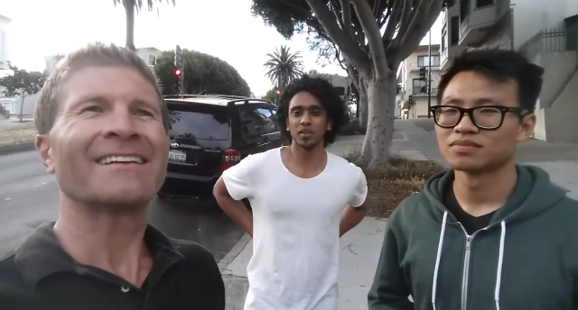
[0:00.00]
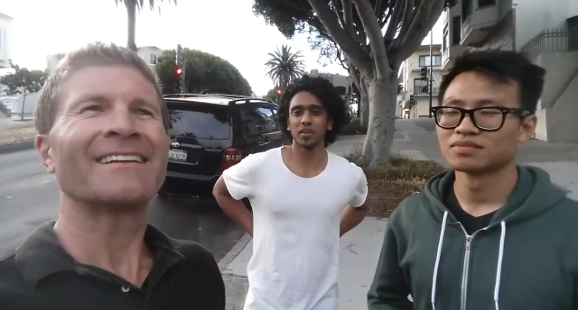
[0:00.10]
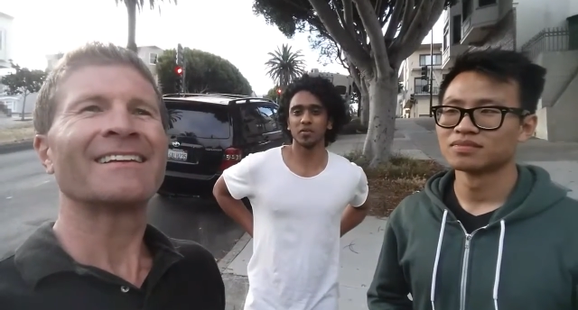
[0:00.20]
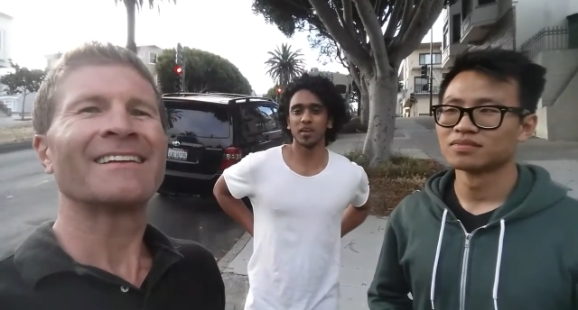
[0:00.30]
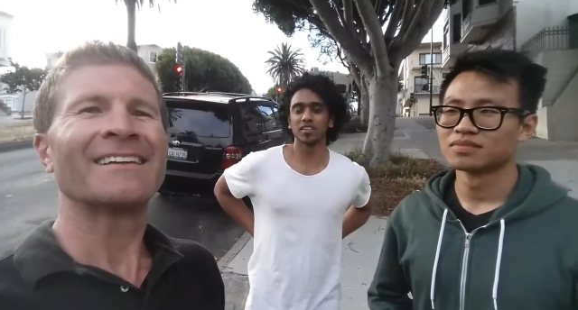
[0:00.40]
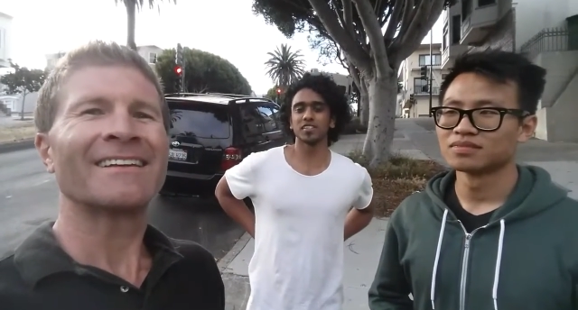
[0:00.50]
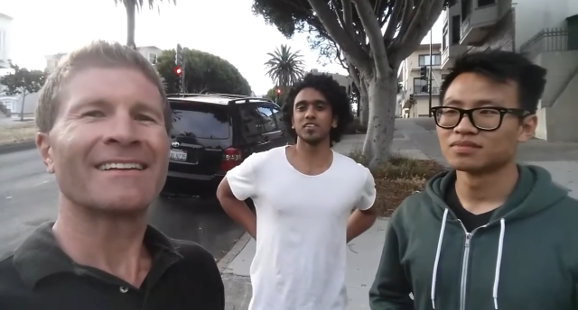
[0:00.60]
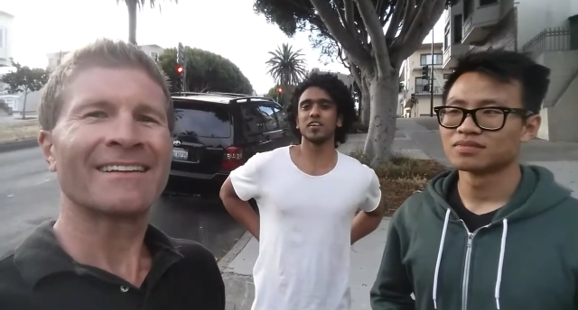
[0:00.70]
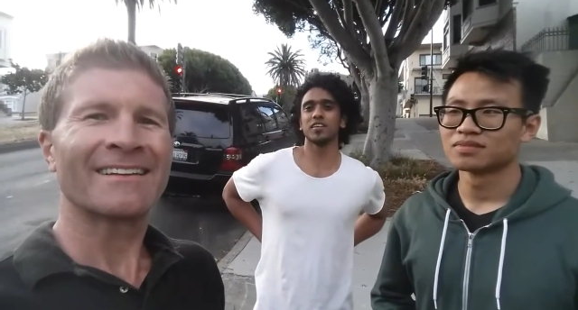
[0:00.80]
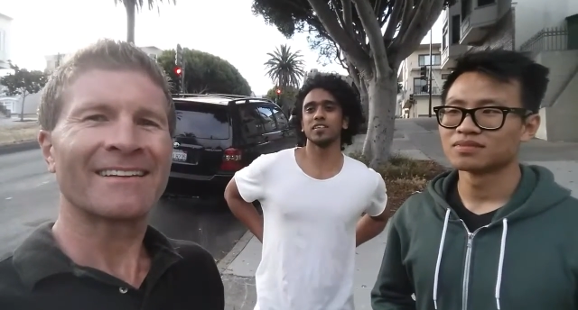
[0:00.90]
Speaker 1: get
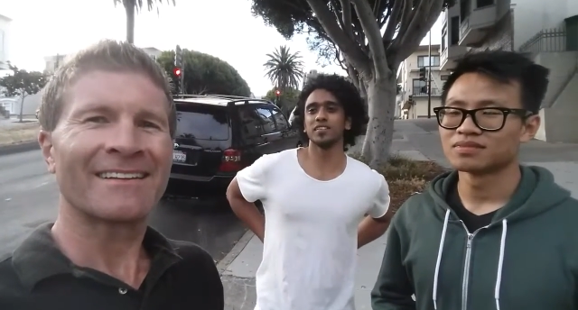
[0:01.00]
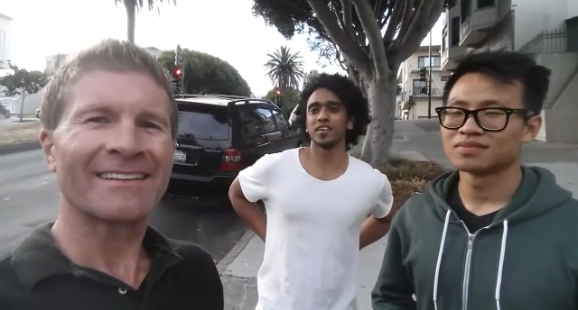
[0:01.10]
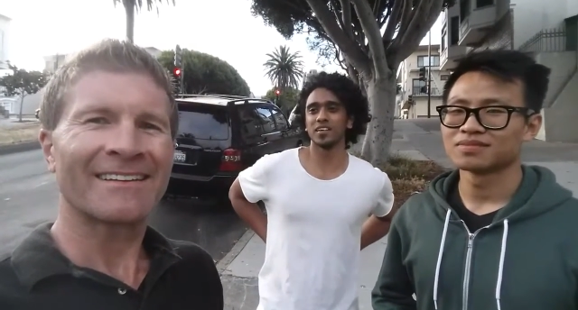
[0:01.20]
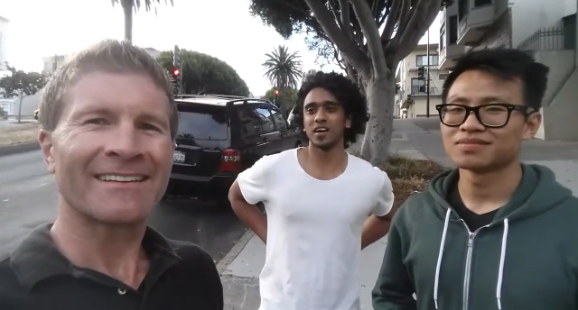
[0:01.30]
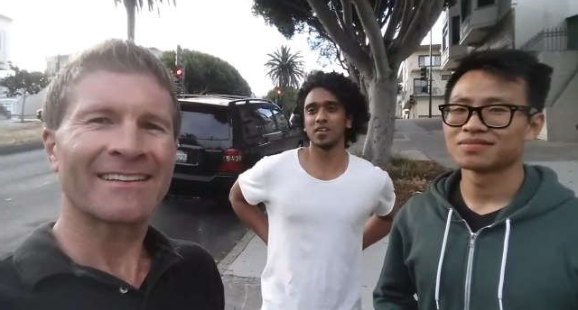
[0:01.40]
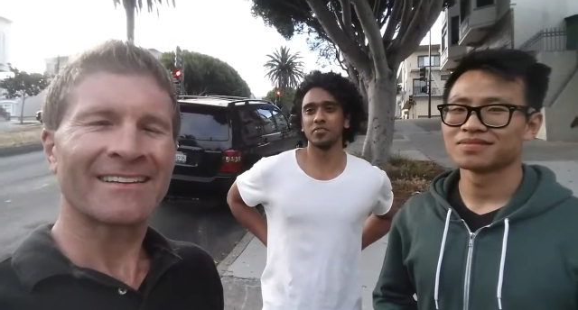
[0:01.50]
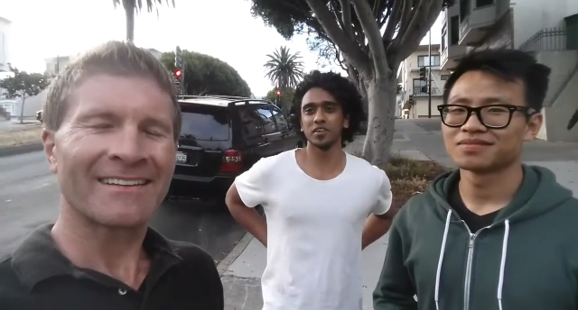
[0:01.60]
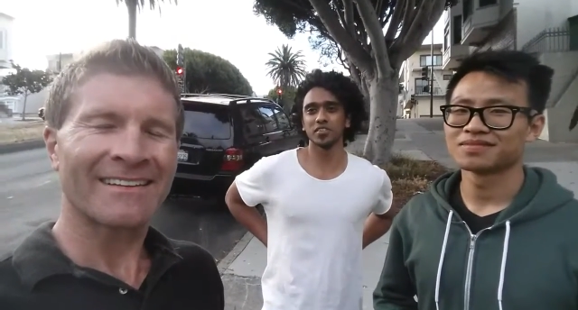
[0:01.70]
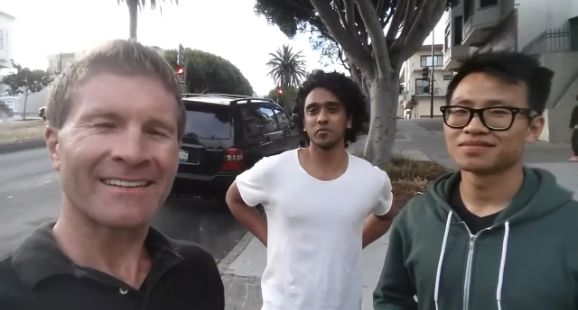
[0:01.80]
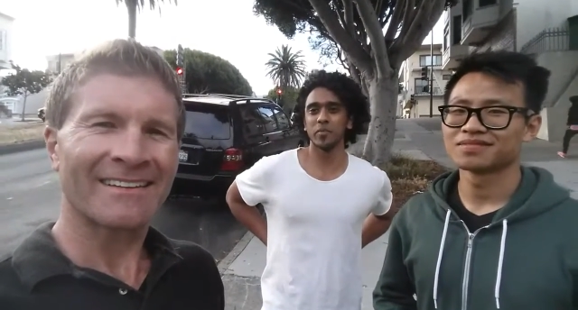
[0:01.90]
stuck in that uh,
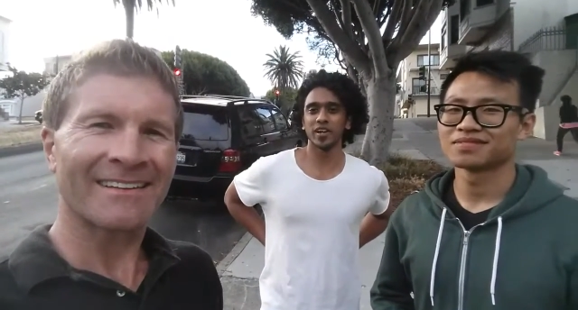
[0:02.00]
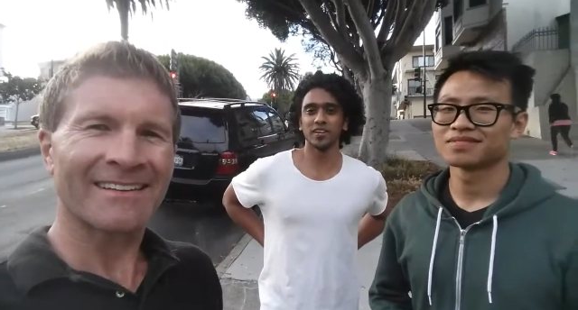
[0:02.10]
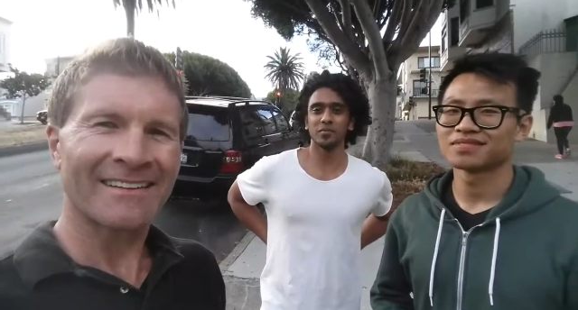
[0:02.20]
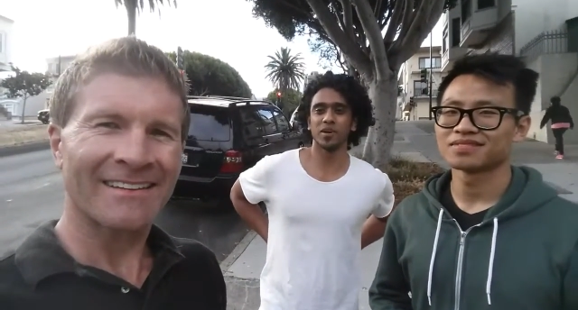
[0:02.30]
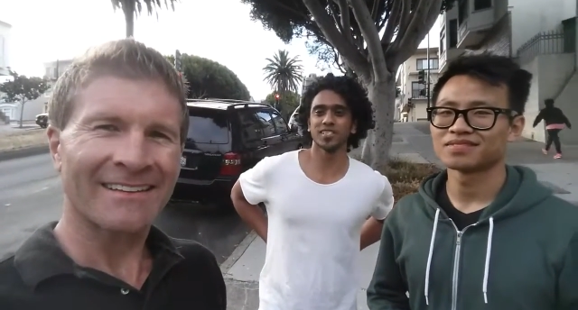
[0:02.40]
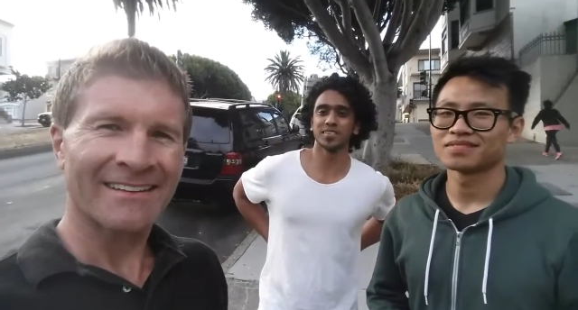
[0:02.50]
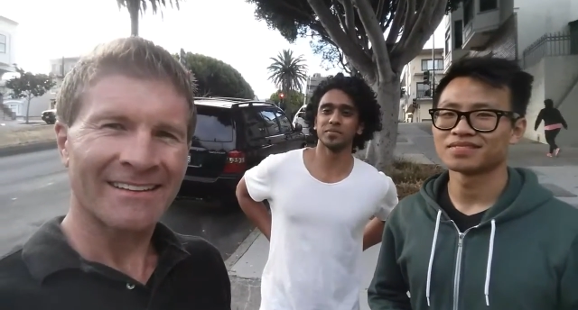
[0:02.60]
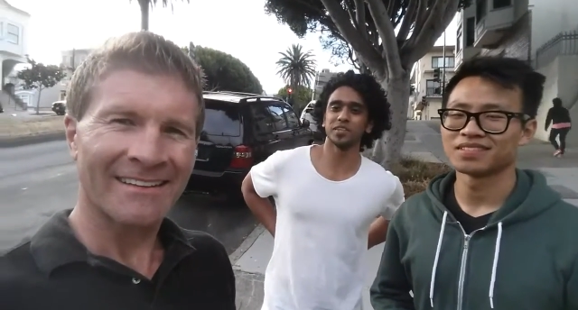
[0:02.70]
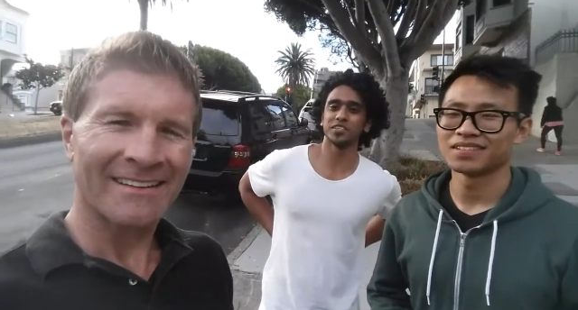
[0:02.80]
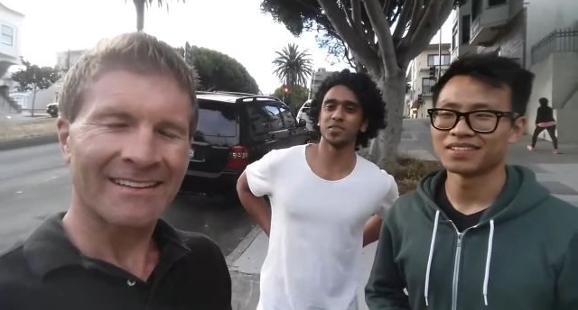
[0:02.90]
phase of mental
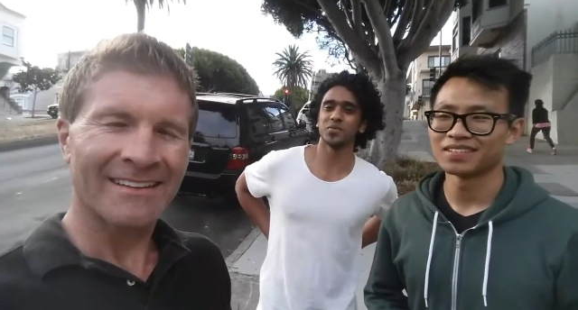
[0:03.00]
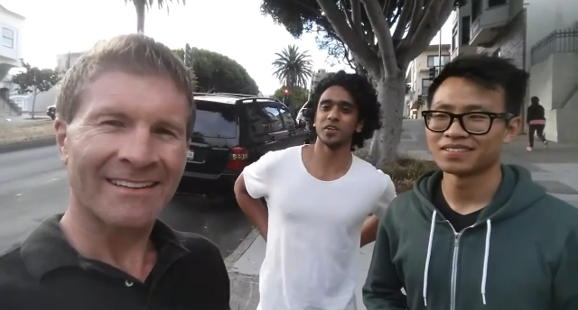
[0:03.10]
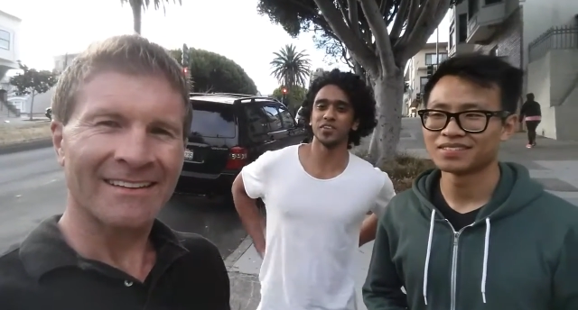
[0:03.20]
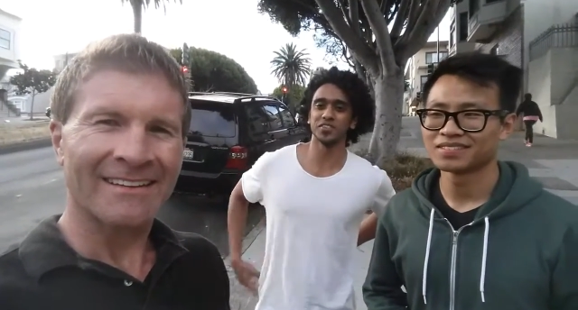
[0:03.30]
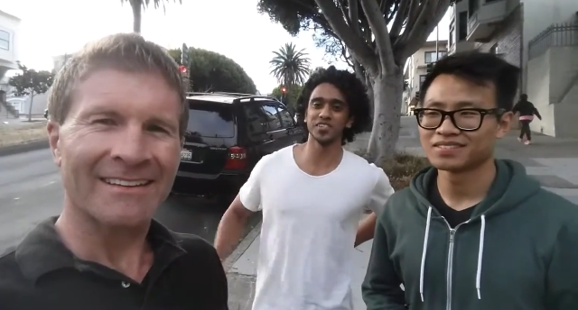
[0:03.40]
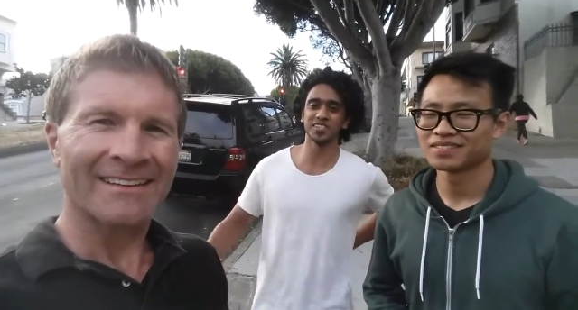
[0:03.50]
masturbation where you're